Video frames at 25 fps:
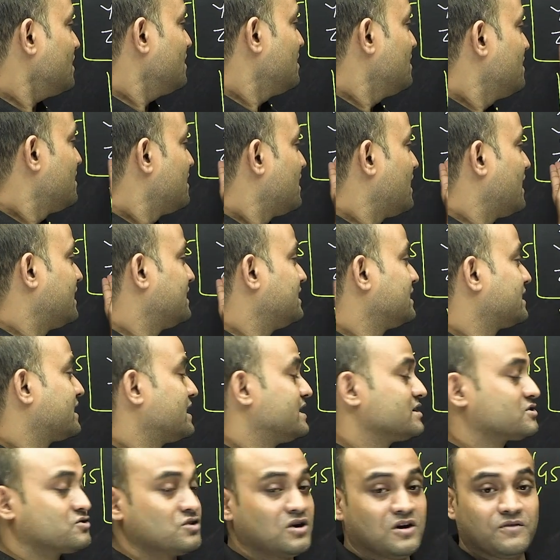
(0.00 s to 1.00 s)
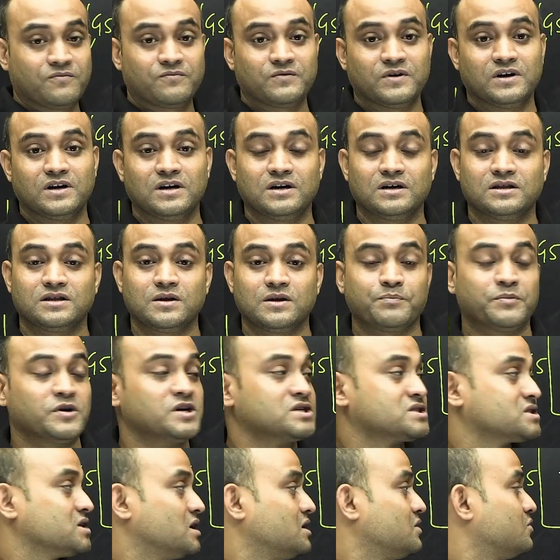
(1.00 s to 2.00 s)
And in case of the
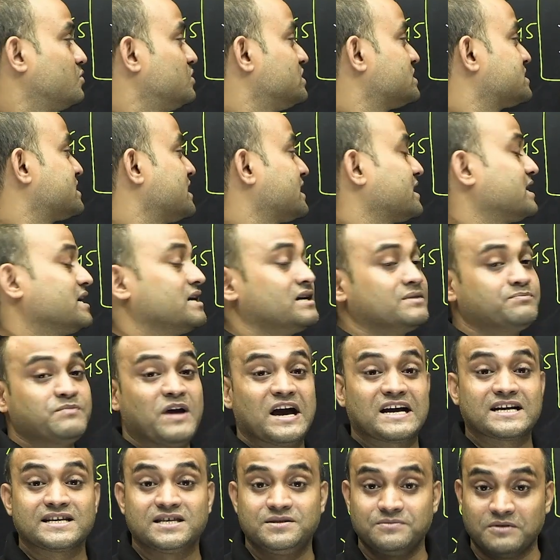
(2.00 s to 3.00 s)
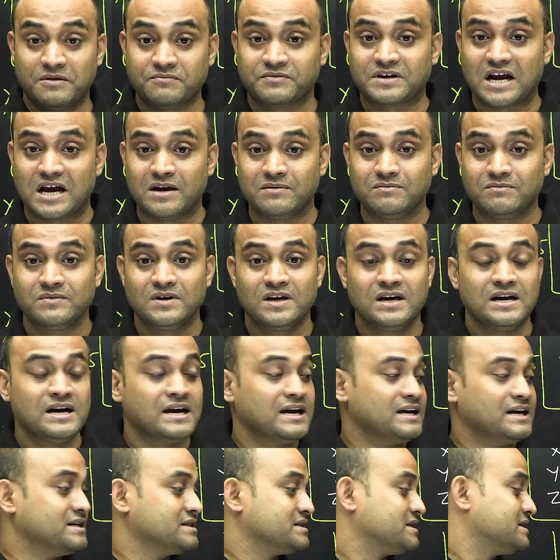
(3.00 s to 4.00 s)
person who is taking maximum time
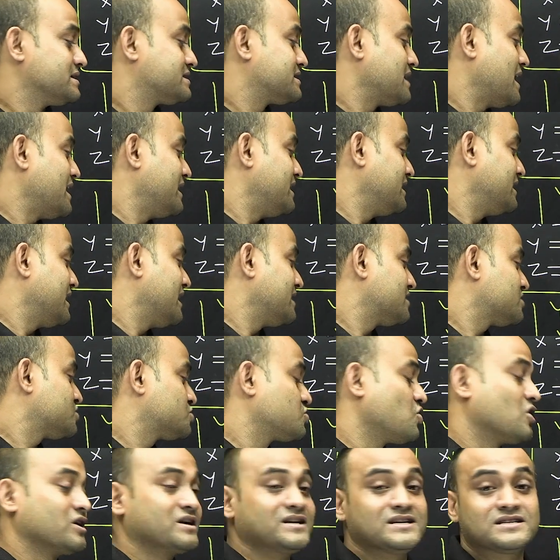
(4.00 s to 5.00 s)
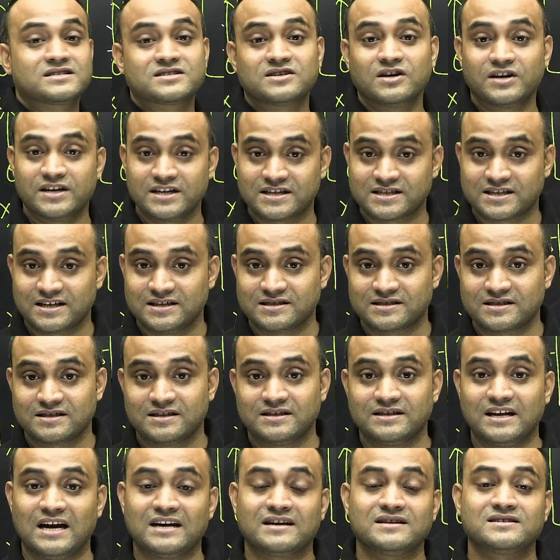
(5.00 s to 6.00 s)
is residing at shortest distance.
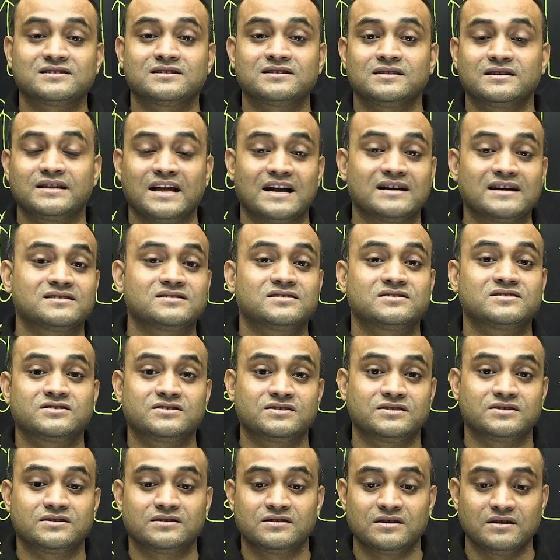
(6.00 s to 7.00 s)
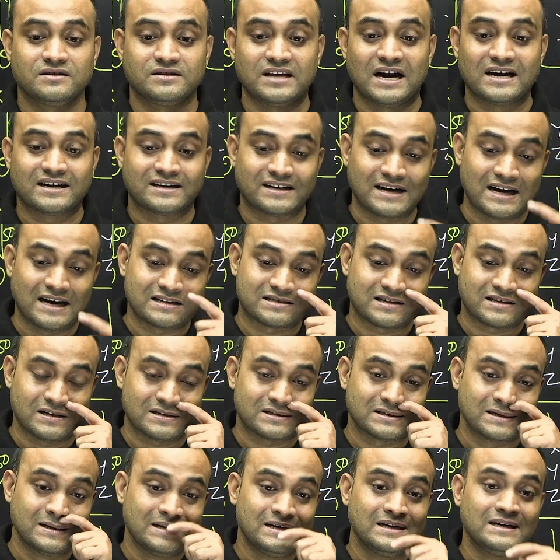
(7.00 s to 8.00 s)
That tells us
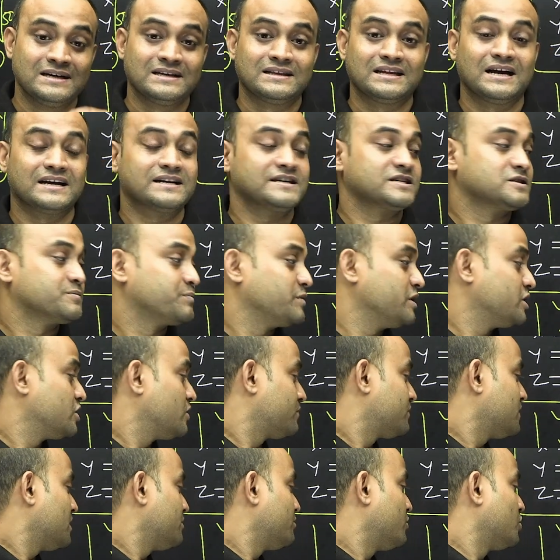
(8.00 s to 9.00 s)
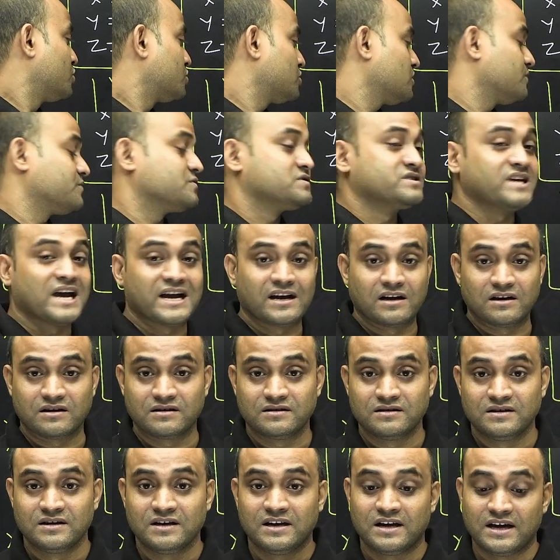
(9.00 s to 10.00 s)
that speed of the boat of Zenger
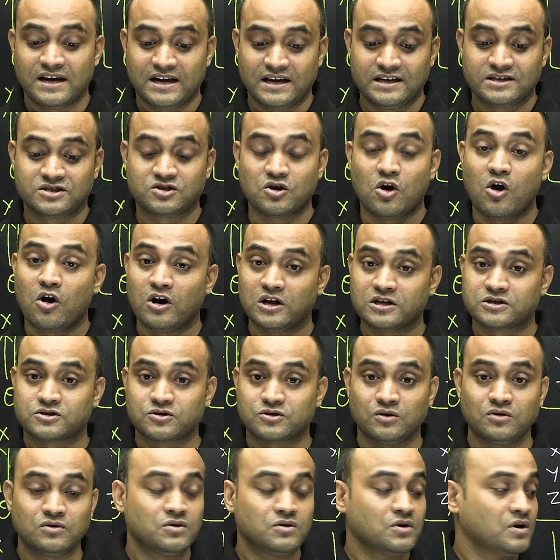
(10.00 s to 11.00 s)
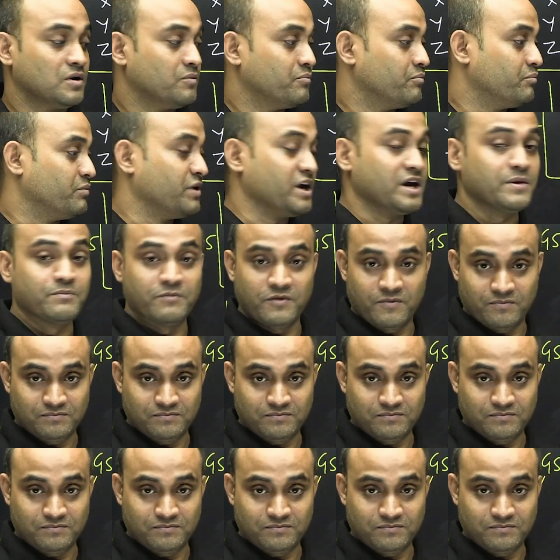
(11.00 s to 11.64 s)
is also minimum